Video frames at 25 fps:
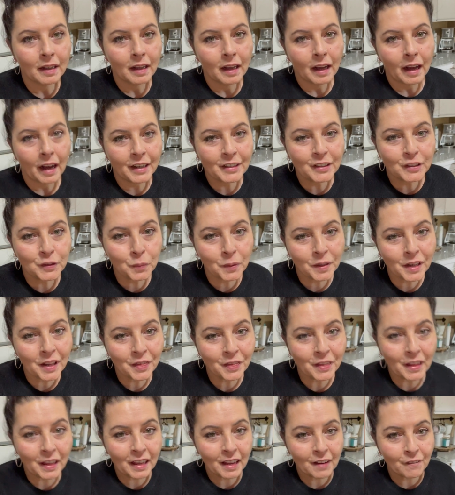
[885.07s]
I just want to
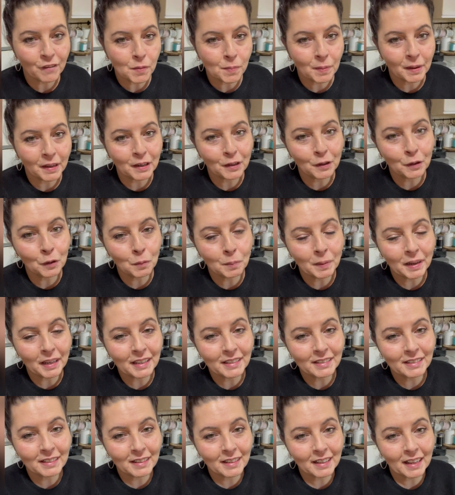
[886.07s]
thank everybody who made
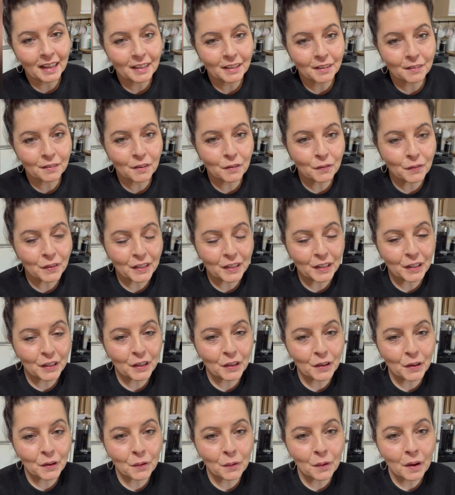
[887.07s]
it to the end of the
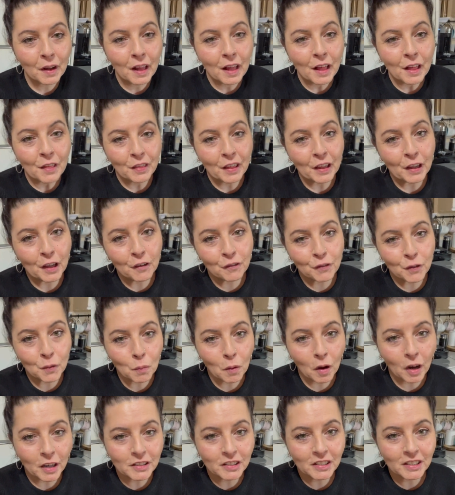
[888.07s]
video. Thank you for
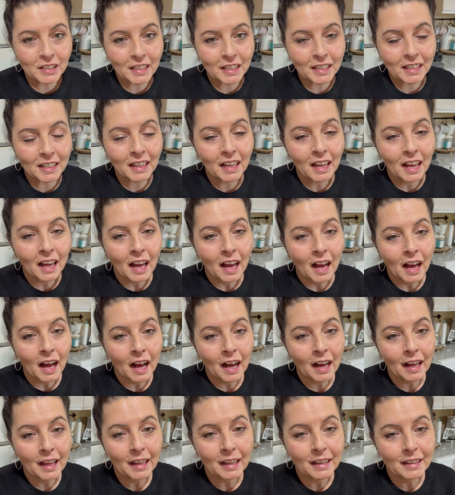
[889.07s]
watching,
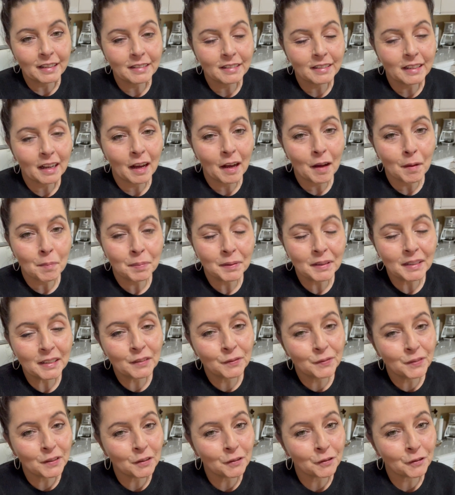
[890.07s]
and please
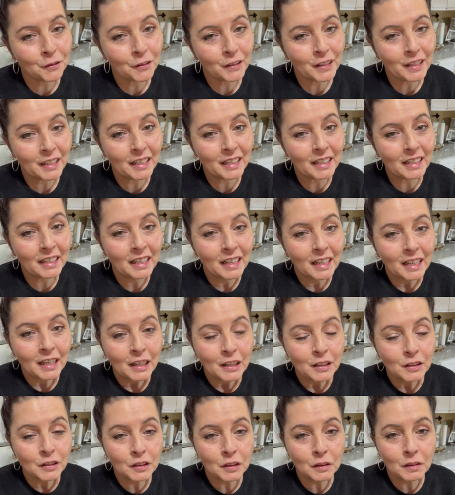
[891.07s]
feel free
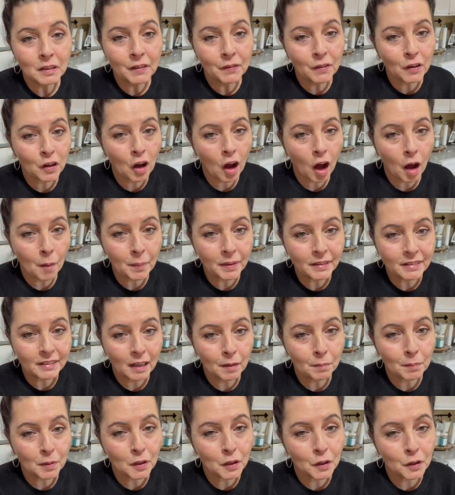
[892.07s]
to leave a comment down
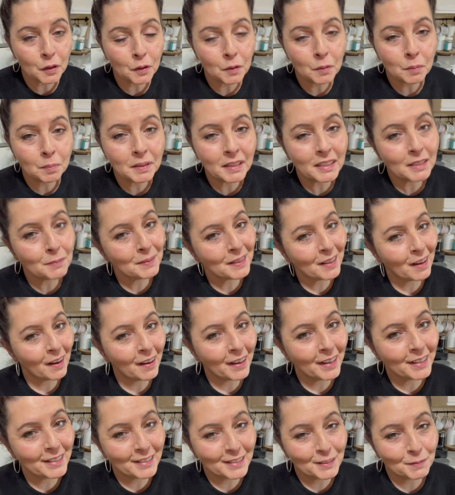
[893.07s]
below. Please be
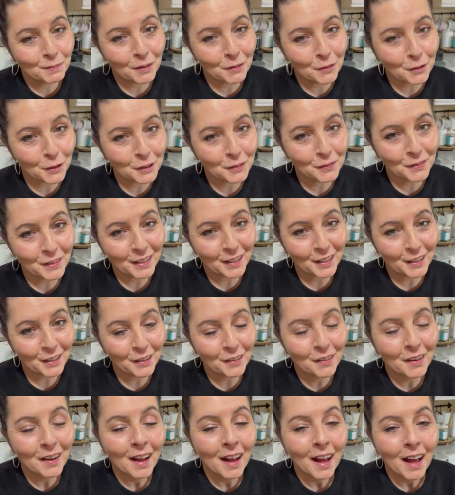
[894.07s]
kind, it's my first video.
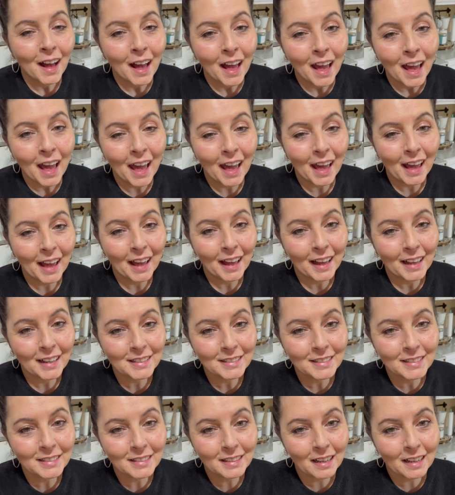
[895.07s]
And